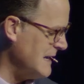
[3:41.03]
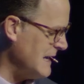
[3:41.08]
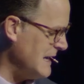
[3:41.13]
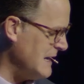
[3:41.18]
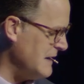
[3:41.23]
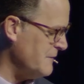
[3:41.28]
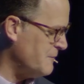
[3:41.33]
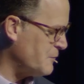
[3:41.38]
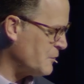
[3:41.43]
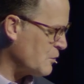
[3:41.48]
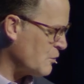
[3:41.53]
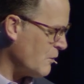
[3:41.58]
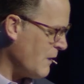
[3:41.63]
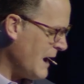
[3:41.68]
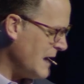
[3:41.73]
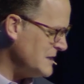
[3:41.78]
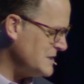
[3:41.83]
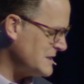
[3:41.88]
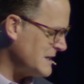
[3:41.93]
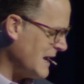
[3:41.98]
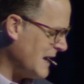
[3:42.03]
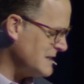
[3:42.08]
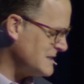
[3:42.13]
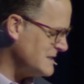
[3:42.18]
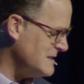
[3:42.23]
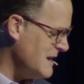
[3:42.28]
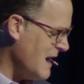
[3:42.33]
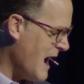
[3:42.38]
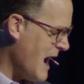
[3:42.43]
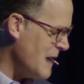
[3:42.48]
if Christ has
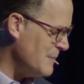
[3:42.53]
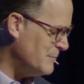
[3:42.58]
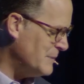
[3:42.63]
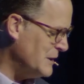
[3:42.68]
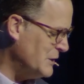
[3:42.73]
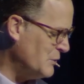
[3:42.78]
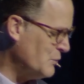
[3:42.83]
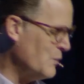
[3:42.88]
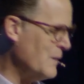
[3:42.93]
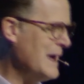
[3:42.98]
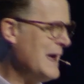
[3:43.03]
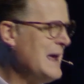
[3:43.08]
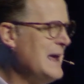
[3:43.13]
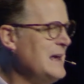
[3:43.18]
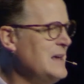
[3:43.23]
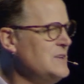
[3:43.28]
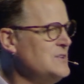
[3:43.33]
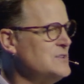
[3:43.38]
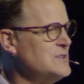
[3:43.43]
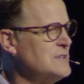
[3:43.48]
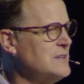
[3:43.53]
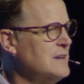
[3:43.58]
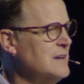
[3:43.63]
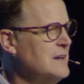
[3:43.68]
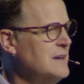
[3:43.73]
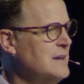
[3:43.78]
not been raised,